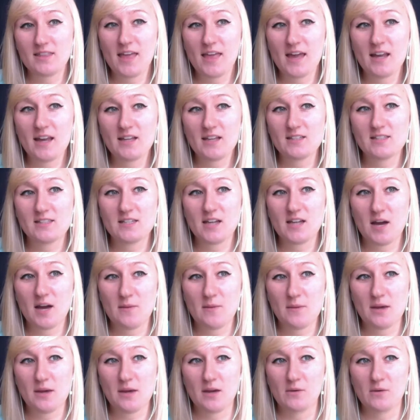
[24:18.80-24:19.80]
I could see
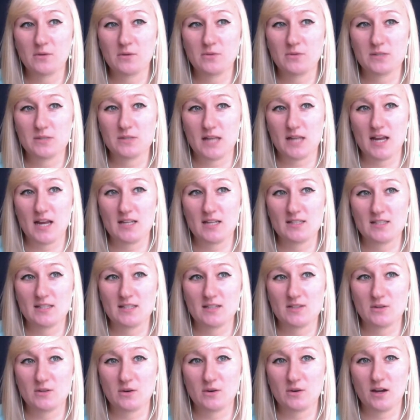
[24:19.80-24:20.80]
coming, which was nice, and
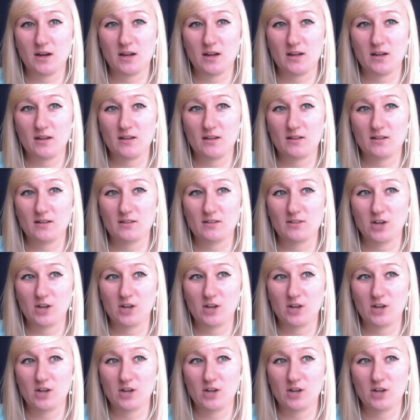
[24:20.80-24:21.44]
so I could guard.